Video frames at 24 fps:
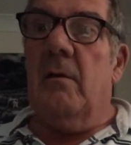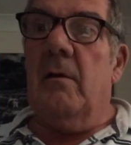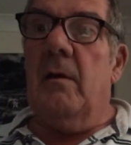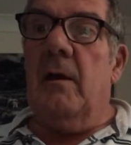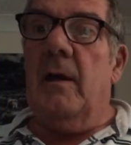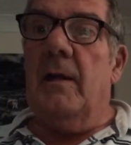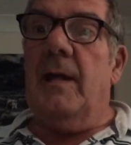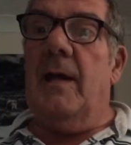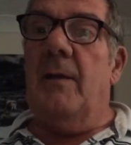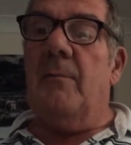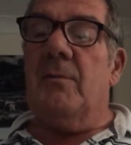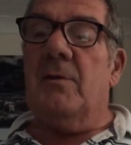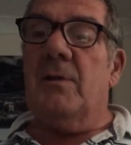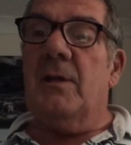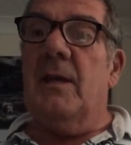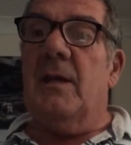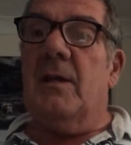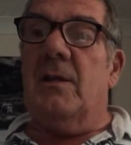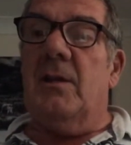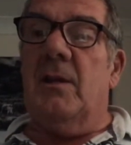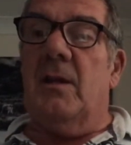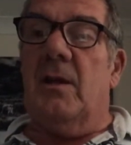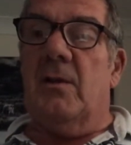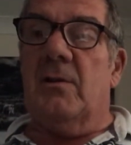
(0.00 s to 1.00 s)
And that was
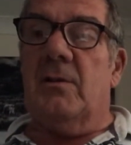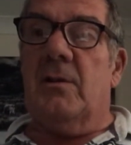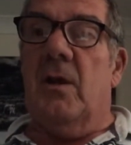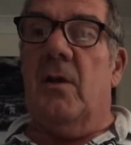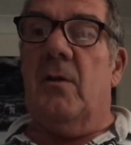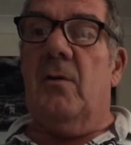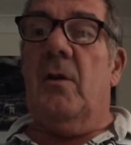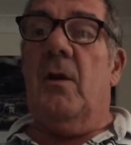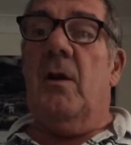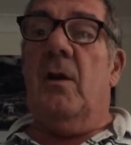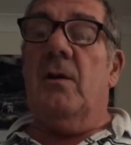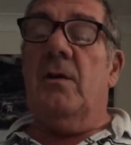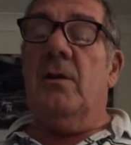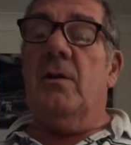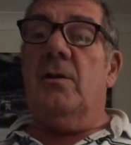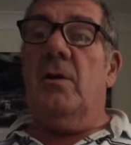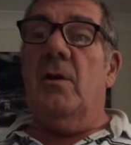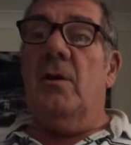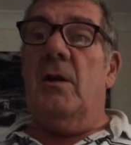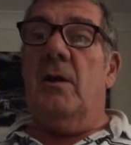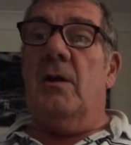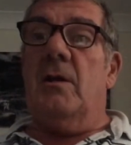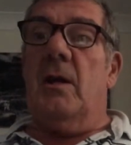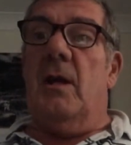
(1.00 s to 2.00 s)
it, you know, so you do
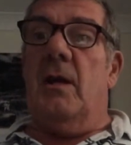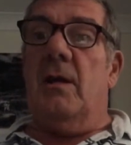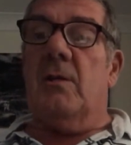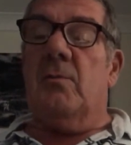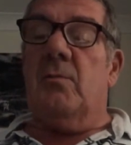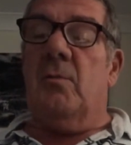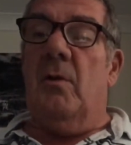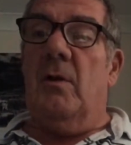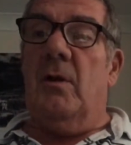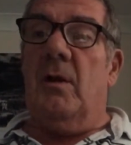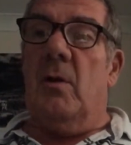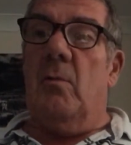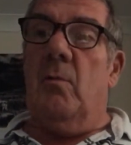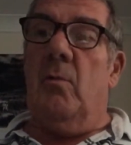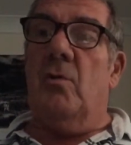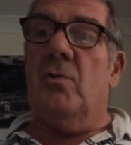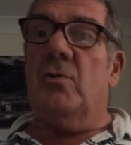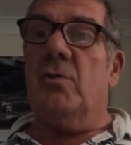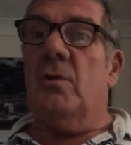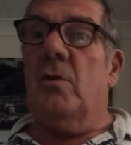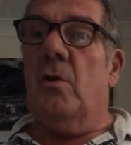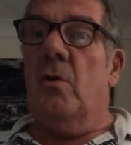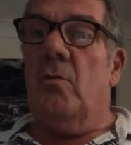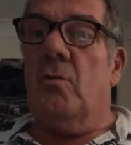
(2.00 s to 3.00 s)
your day's work, you
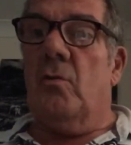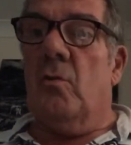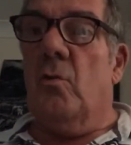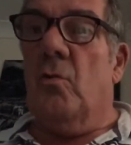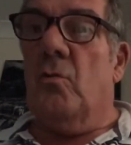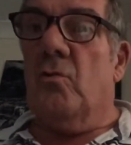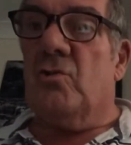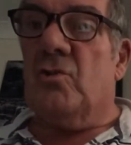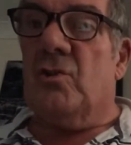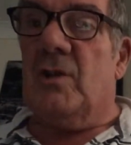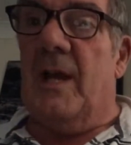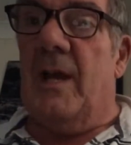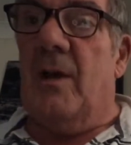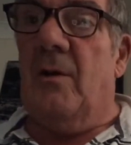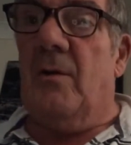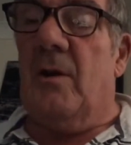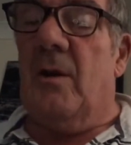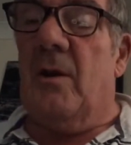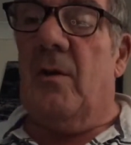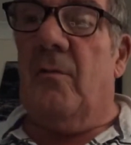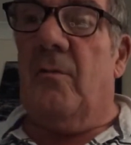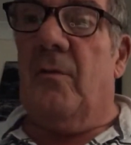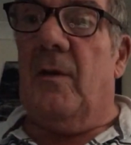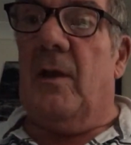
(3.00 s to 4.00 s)
wash your old horse down and
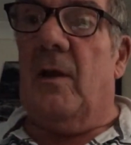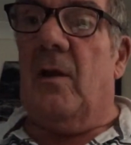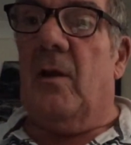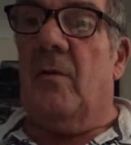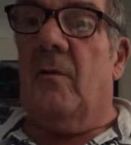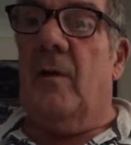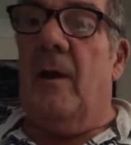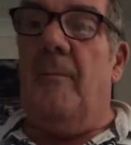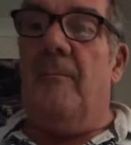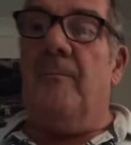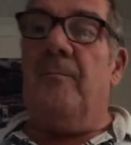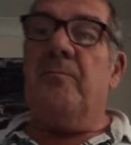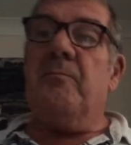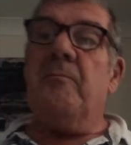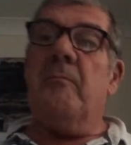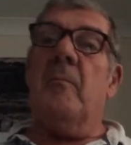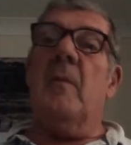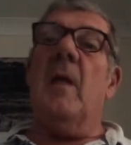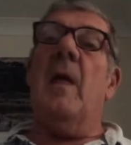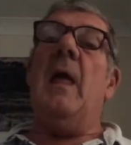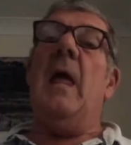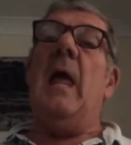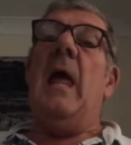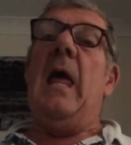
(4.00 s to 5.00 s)
everything like that.
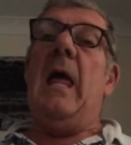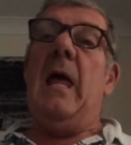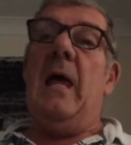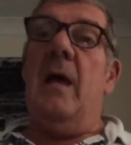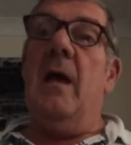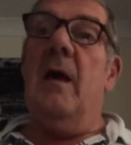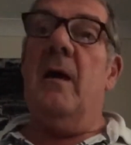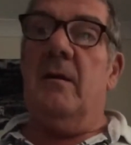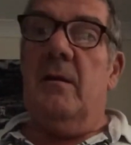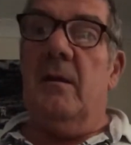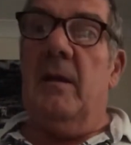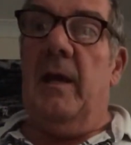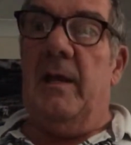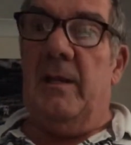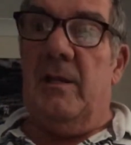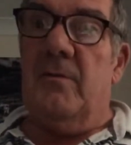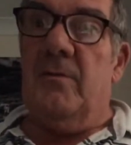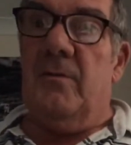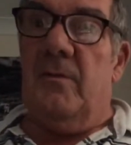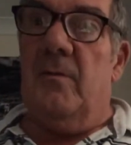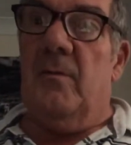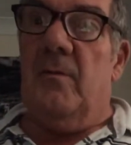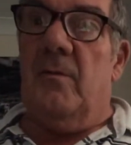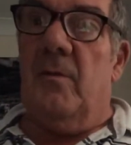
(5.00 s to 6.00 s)
Yes,
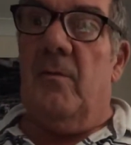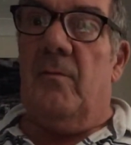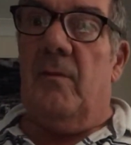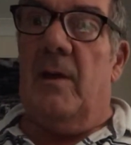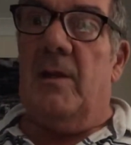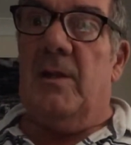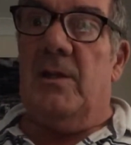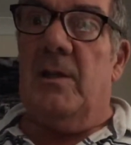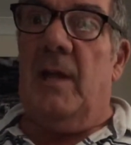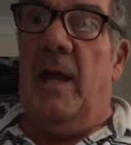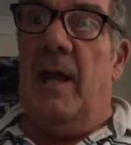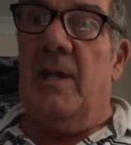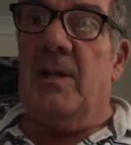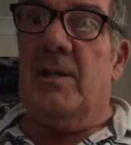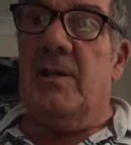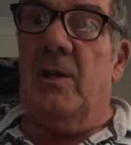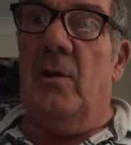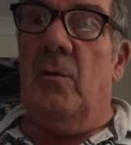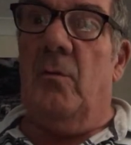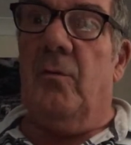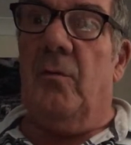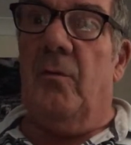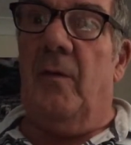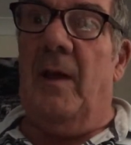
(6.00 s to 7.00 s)
they'd stand
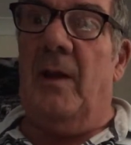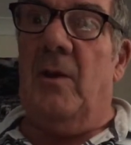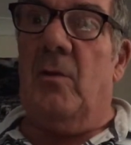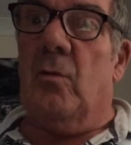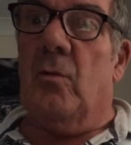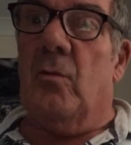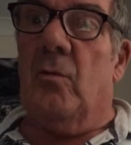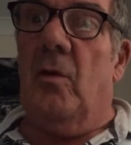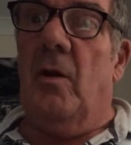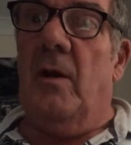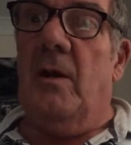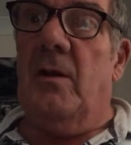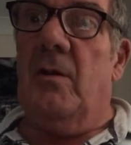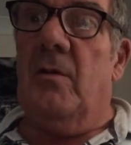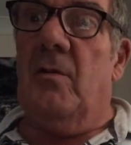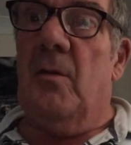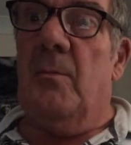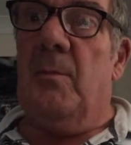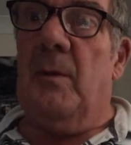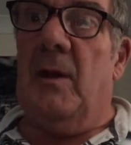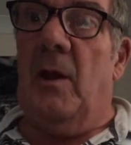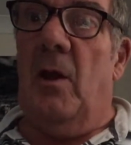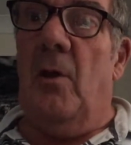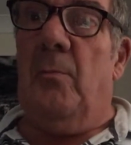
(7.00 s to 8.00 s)
still for that all right. There'd
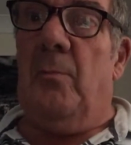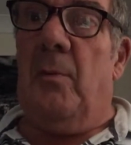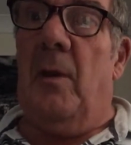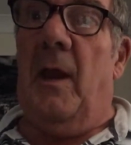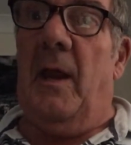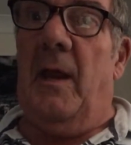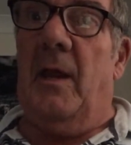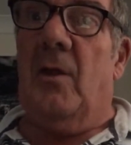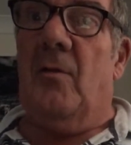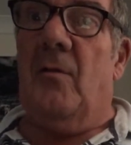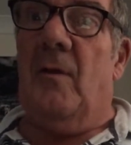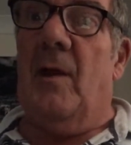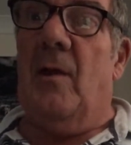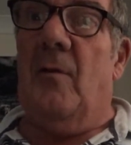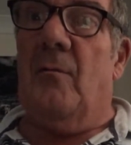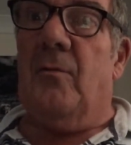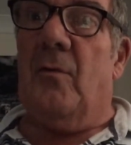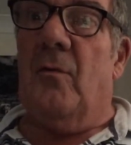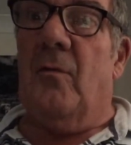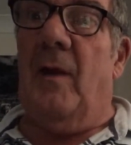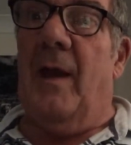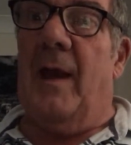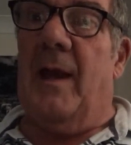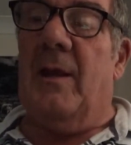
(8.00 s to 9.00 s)
be no playing around
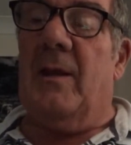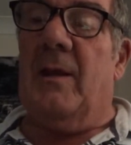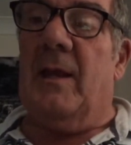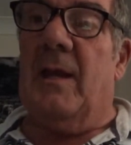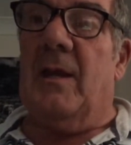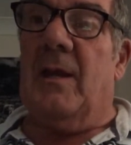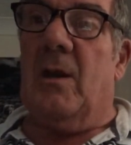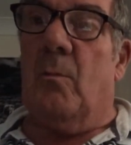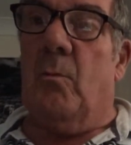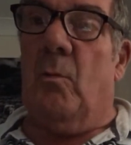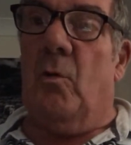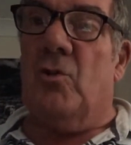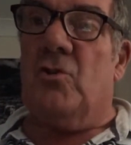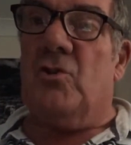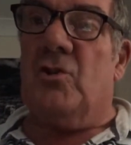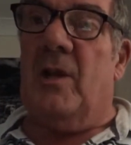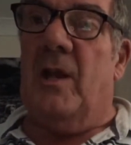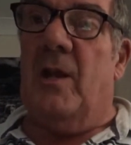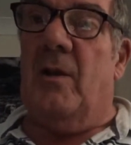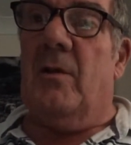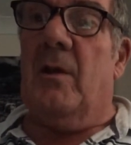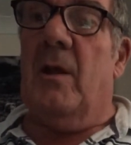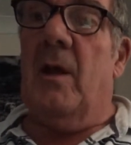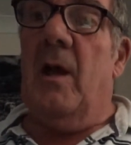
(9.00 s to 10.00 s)
for that, getting them washed
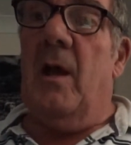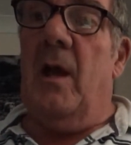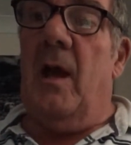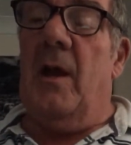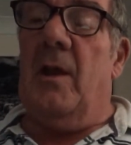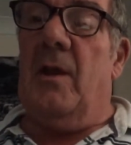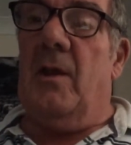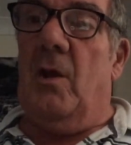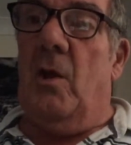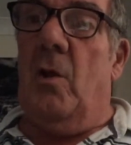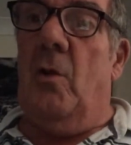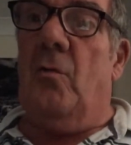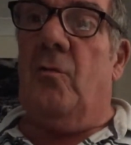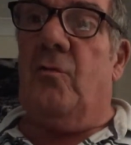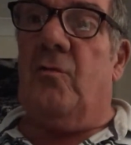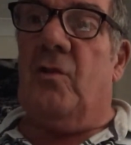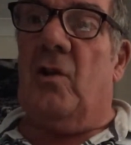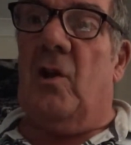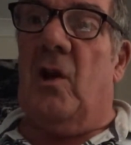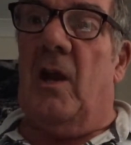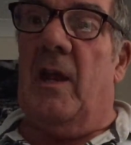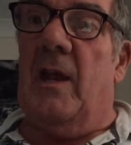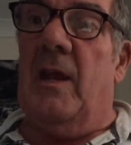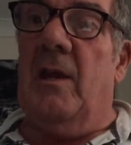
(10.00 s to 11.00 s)
down and the hooves
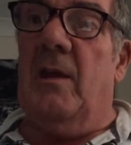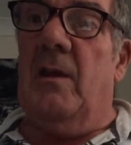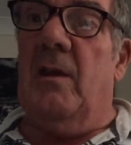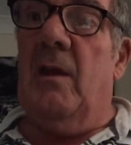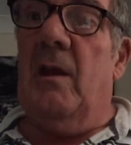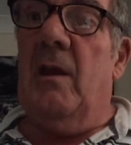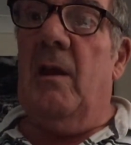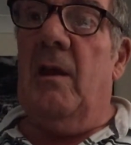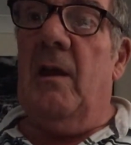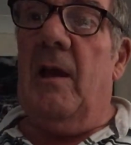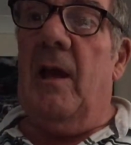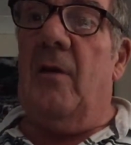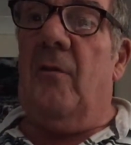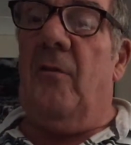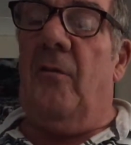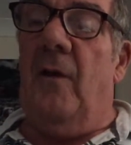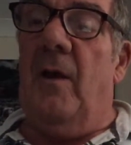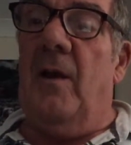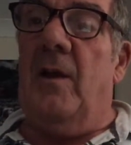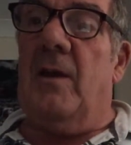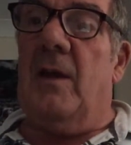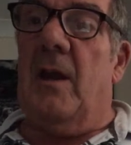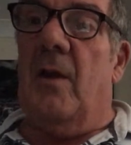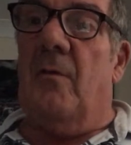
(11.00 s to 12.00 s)
cleaned and
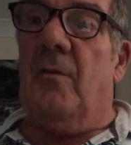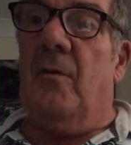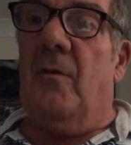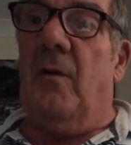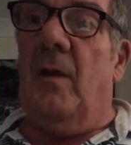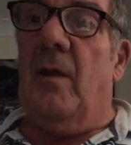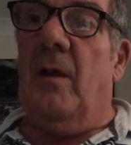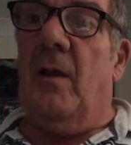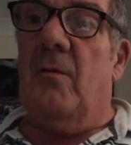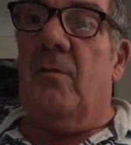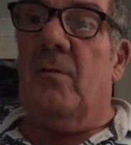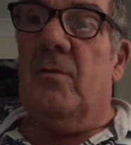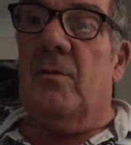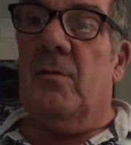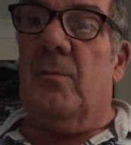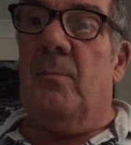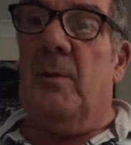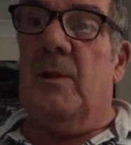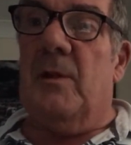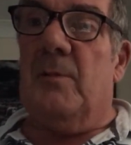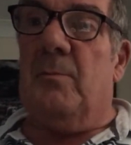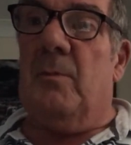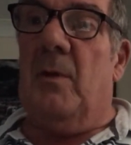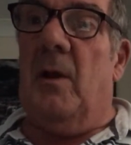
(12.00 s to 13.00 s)
fed and everything. They was the
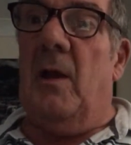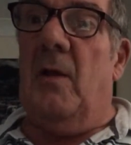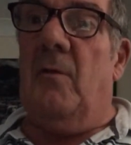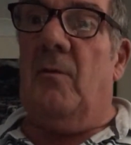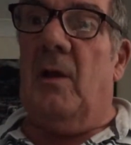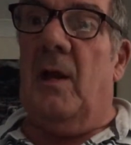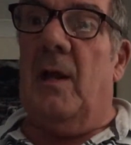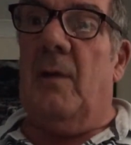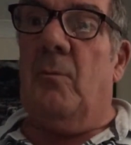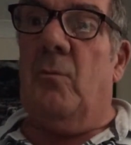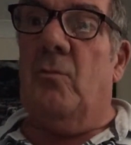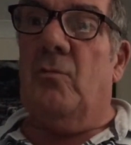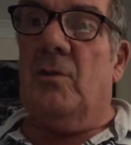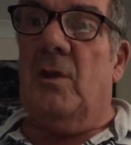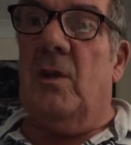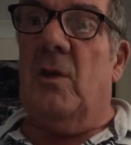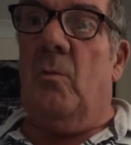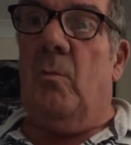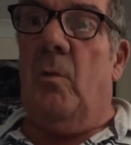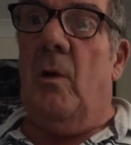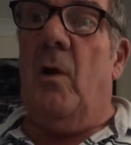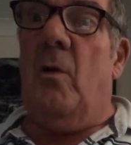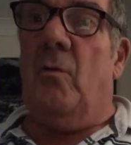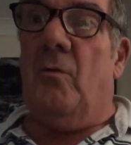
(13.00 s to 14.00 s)
best behaved animals in the
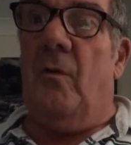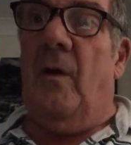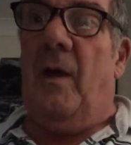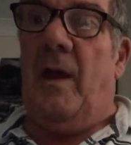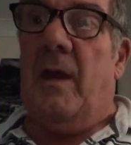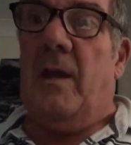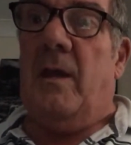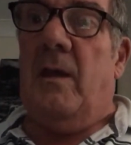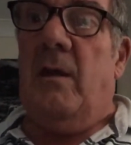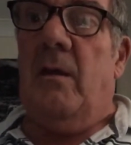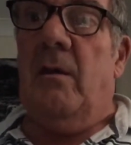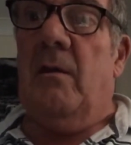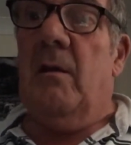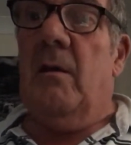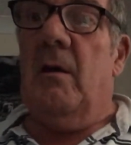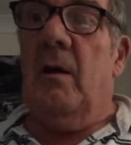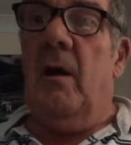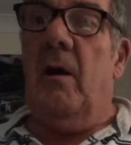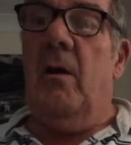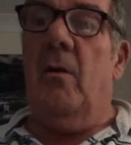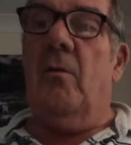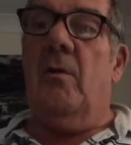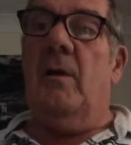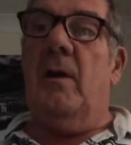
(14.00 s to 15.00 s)
world then.
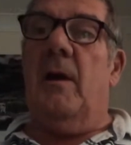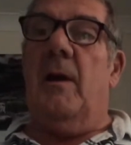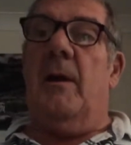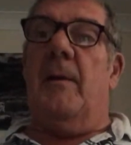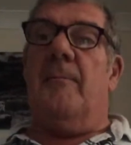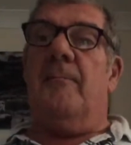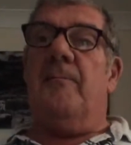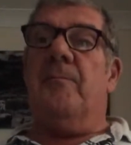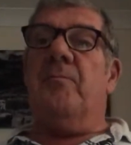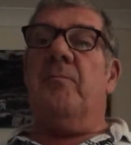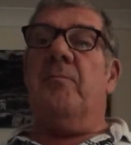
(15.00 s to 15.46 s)
Oh yeah.